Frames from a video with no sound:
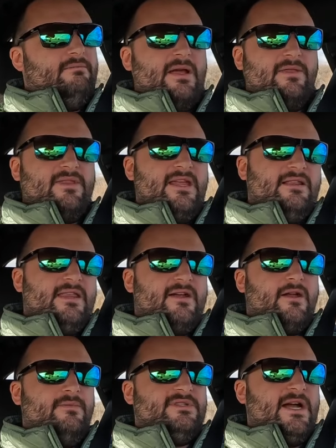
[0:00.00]
I think
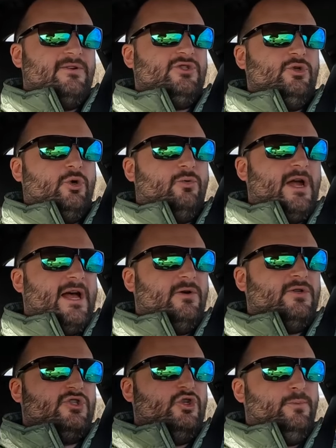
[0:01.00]
that comes out to
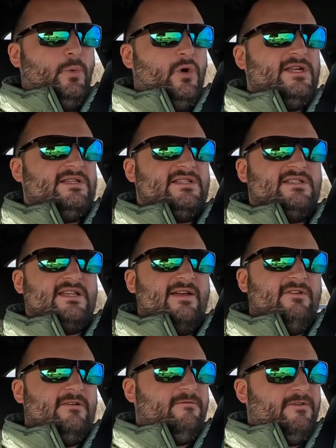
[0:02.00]
around
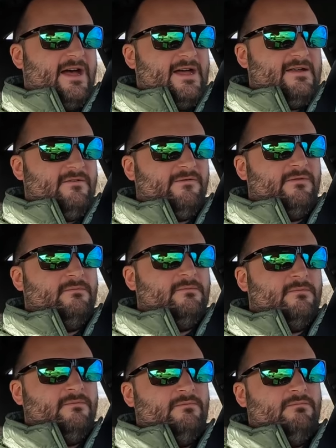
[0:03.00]

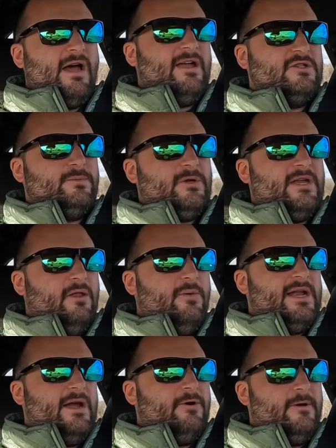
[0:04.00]
2.75 miles per
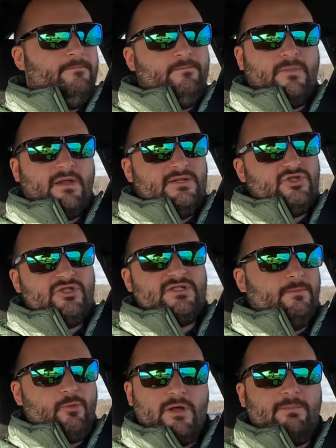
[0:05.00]
kilowatt hour. That's just
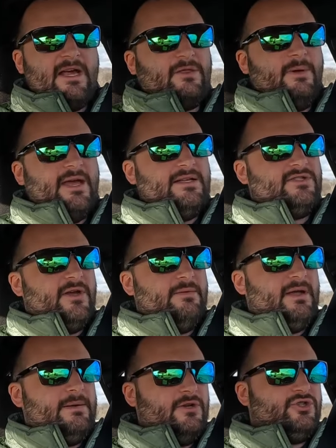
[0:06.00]
some quick math in my head, so
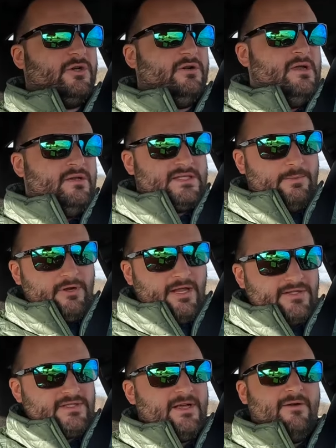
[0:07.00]
I'm, I'm not sure. Someone
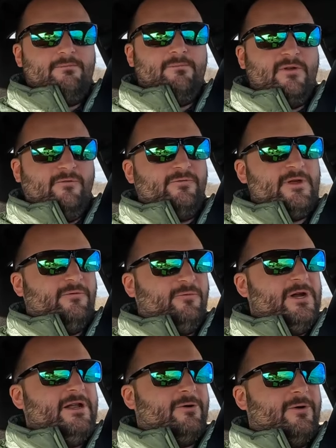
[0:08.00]
else, uh, feel, feel
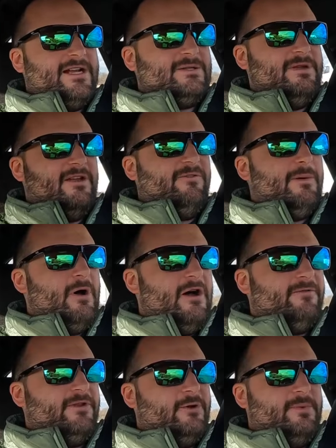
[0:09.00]
free to correct me if I'm
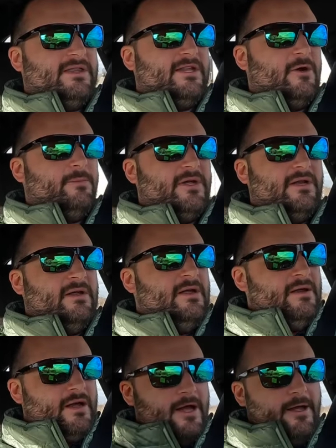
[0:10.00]
off a little bit there, but
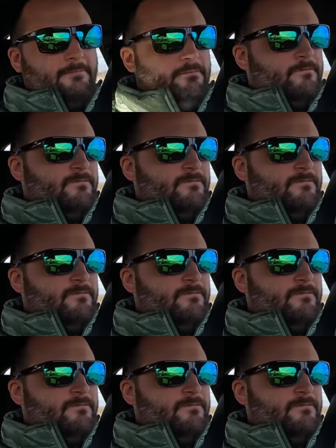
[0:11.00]
um,